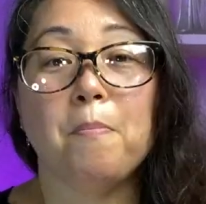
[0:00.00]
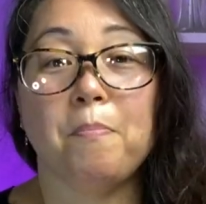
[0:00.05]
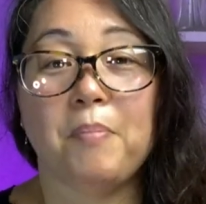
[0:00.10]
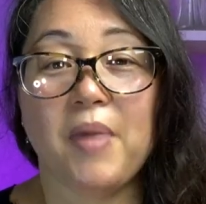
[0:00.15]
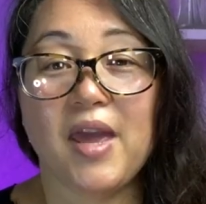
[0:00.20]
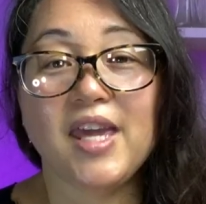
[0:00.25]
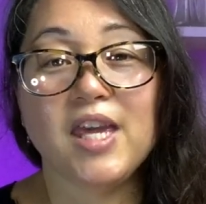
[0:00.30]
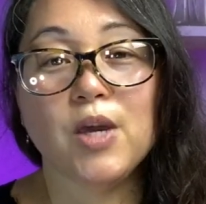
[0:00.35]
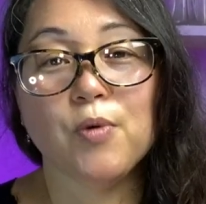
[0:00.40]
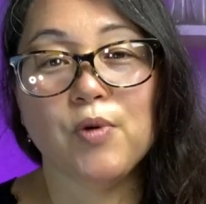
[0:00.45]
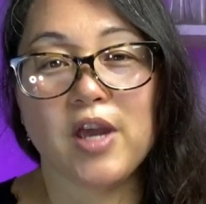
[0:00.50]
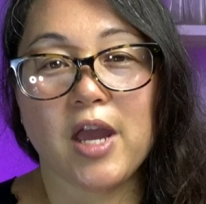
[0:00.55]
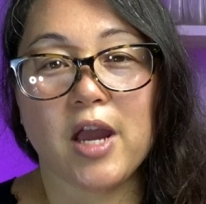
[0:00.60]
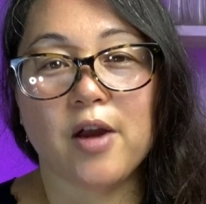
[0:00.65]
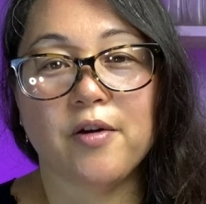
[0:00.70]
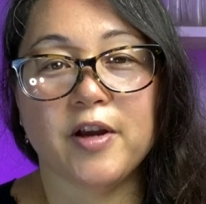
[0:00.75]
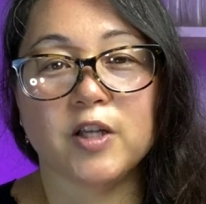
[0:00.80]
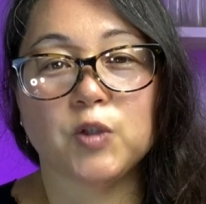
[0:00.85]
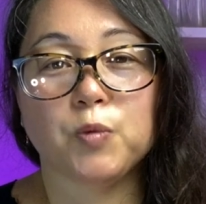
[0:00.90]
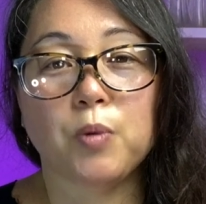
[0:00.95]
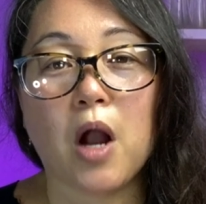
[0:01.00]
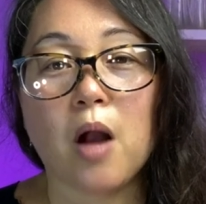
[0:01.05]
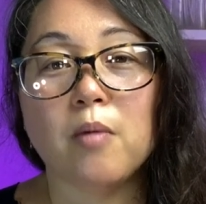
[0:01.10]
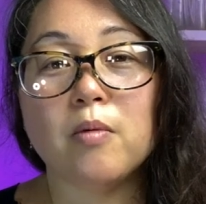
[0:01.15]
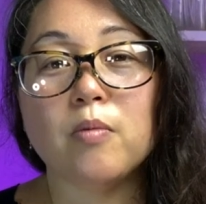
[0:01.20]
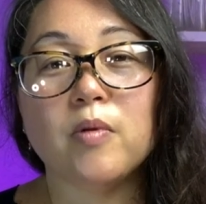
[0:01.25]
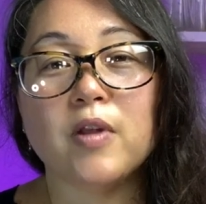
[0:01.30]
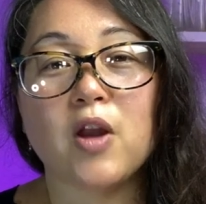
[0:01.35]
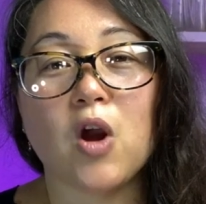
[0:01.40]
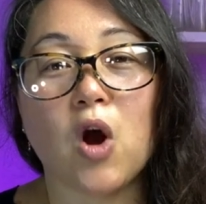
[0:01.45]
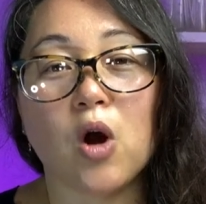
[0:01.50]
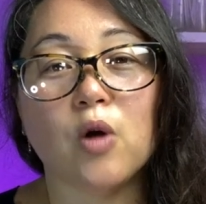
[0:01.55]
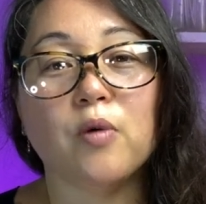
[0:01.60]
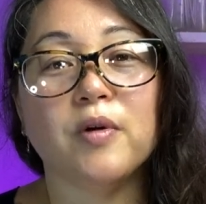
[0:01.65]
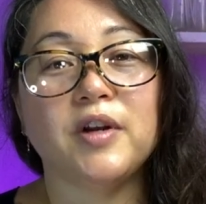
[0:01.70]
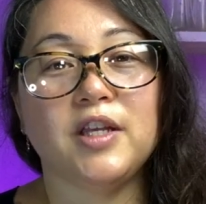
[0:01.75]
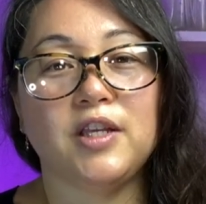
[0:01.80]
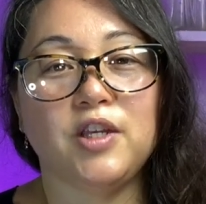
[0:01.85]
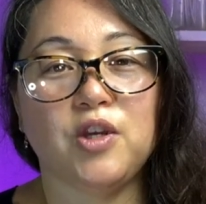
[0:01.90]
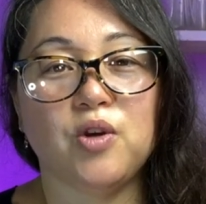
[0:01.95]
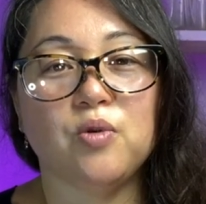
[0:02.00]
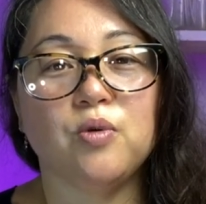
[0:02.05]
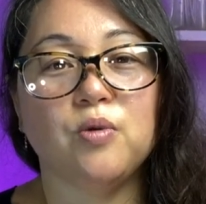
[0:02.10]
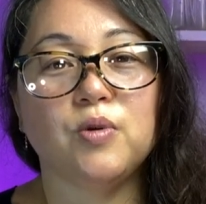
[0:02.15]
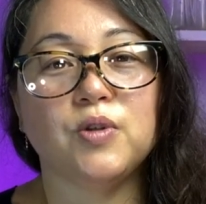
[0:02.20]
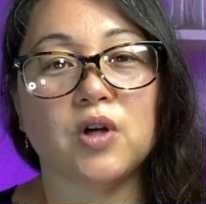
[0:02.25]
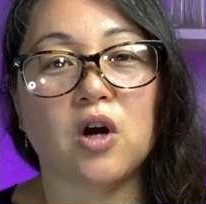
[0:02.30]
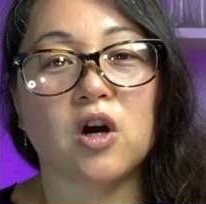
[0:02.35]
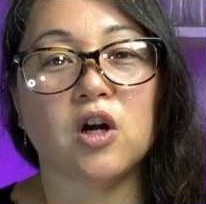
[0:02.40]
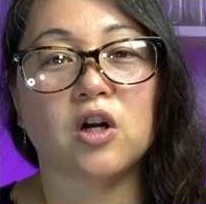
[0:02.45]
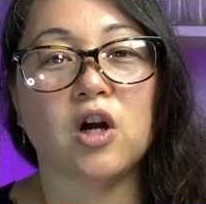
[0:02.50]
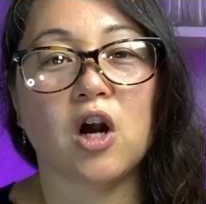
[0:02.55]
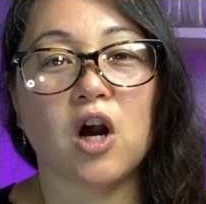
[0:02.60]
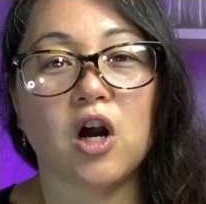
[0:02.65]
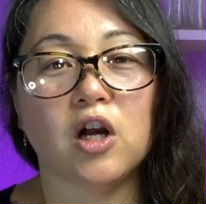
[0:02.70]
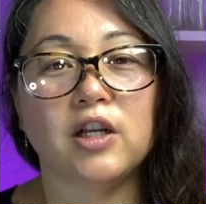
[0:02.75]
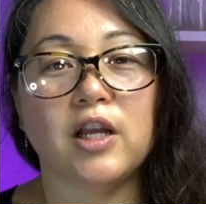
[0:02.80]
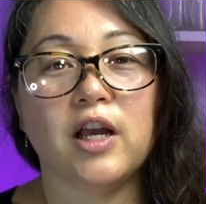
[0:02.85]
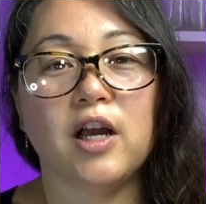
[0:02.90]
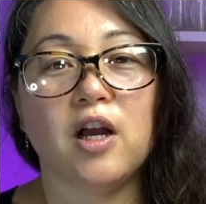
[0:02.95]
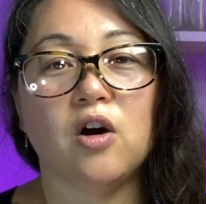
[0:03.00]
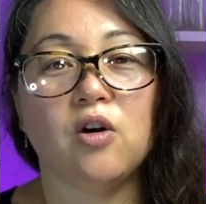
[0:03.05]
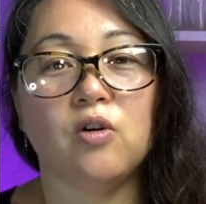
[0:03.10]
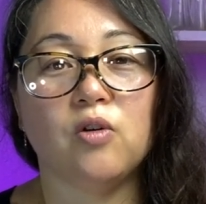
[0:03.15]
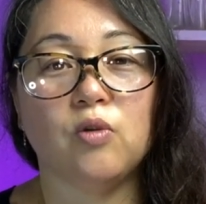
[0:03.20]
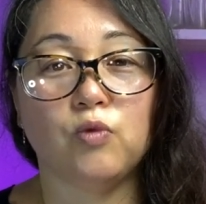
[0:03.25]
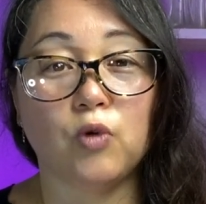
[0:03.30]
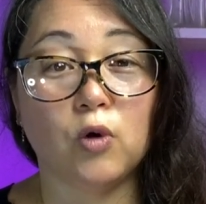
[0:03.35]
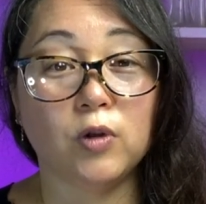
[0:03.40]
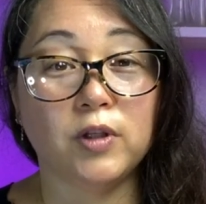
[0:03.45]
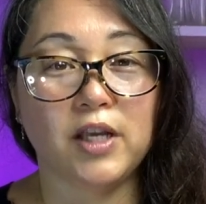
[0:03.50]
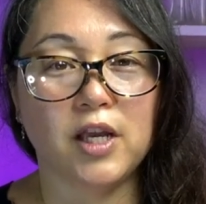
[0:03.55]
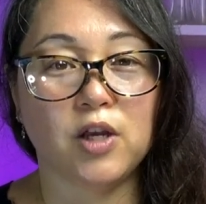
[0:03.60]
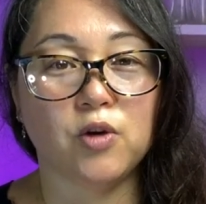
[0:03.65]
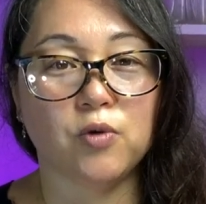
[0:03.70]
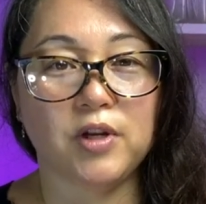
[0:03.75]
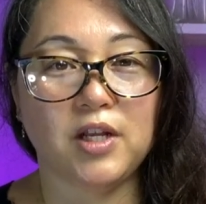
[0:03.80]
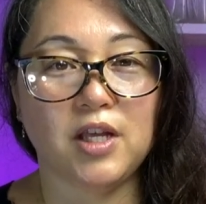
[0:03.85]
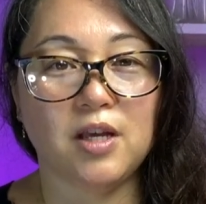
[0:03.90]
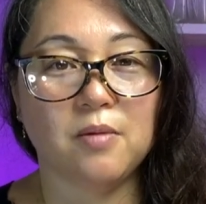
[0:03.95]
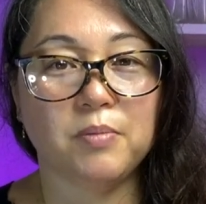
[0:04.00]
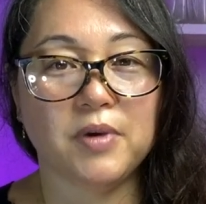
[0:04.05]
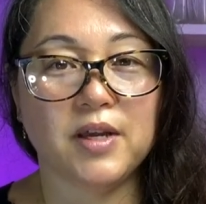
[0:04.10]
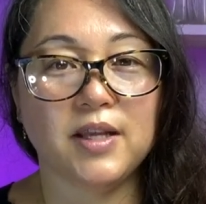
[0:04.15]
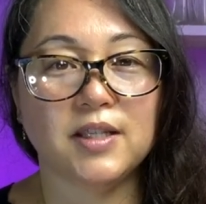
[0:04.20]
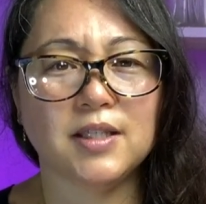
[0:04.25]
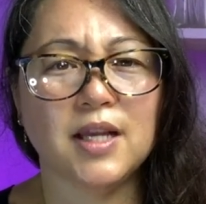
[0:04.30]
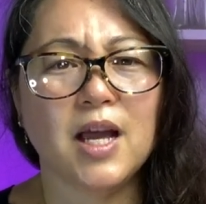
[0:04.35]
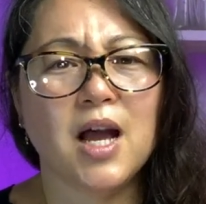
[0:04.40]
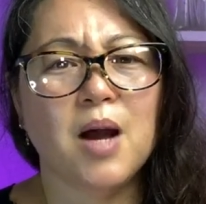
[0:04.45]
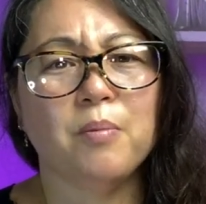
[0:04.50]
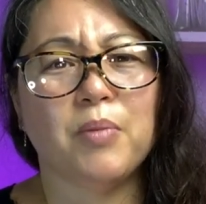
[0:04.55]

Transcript: bakery areas probably already use our Carlisle rolling ingredient bins,